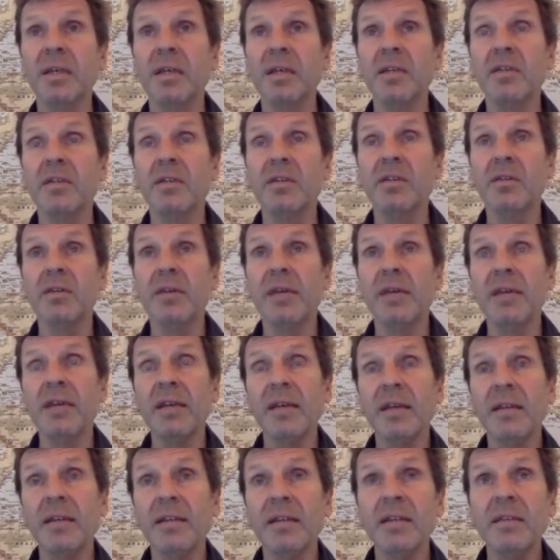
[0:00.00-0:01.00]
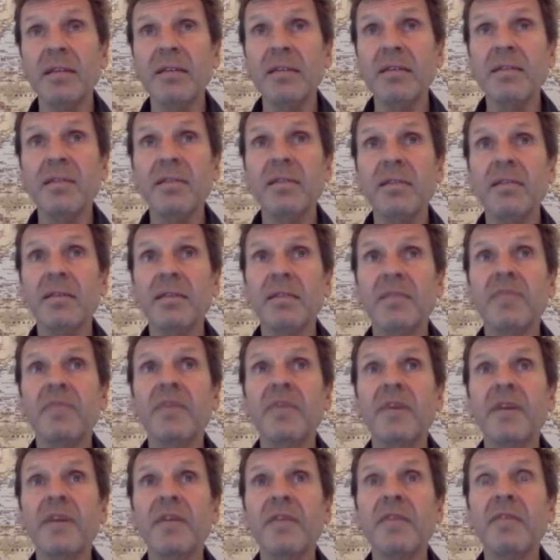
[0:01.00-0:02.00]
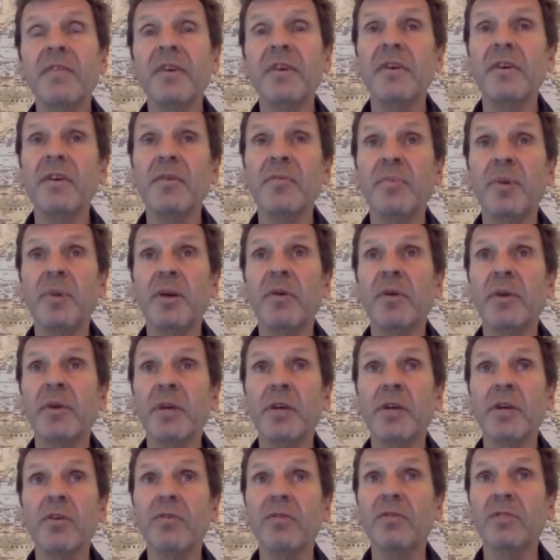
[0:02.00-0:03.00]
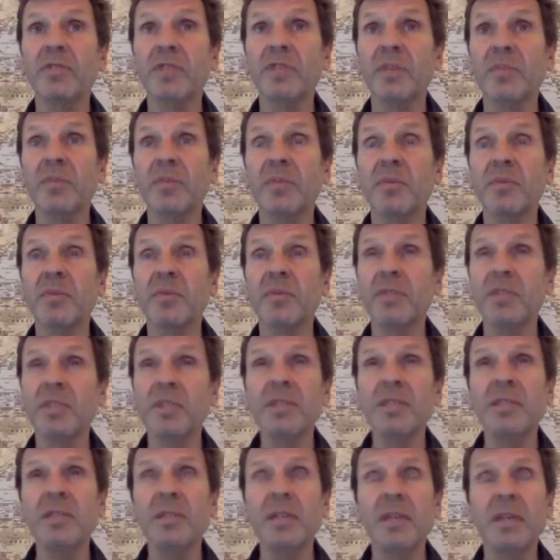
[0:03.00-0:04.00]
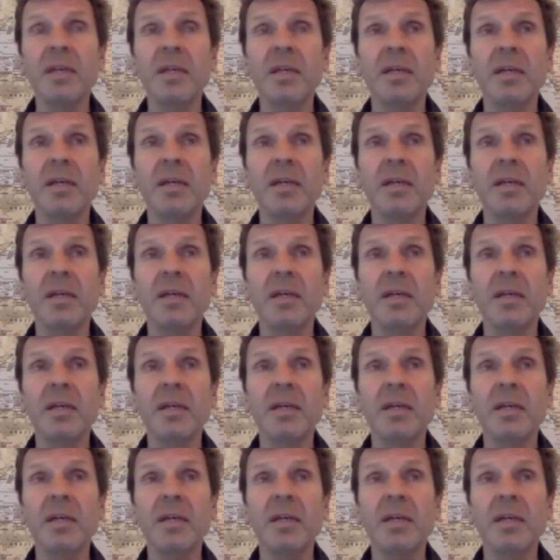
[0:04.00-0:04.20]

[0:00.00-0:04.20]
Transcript: So I think this is a very, very empowering concept, which is